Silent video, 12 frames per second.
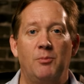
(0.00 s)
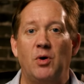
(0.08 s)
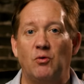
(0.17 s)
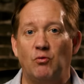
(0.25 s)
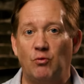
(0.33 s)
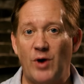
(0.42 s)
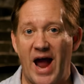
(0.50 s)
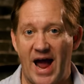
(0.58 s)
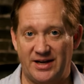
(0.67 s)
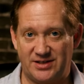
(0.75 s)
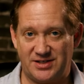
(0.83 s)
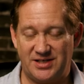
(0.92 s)
But
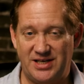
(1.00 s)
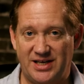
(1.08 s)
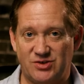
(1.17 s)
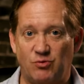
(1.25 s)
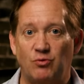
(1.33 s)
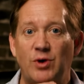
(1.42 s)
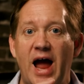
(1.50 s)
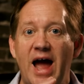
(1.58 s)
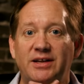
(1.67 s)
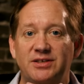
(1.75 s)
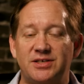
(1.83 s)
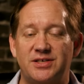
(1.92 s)
rats, yes,
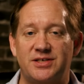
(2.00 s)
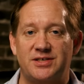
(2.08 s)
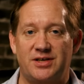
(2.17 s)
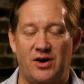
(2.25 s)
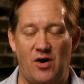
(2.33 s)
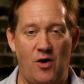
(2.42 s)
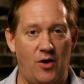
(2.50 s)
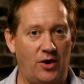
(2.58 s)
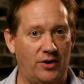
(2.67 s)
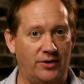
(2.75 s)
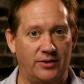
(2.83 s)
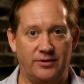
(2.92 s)
rats
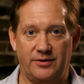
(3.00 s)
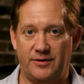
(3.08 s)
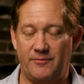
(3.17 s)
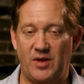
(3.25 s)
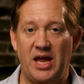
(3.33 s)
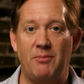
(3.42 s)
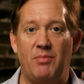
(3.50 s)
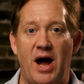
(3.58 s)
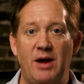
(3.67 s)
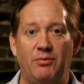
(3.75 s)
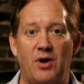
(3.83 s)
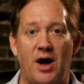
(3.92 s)
are a
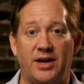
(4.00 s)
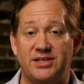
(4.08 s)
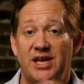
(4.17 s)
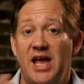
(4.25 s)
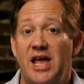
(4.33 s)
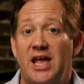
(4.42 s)
byproduct.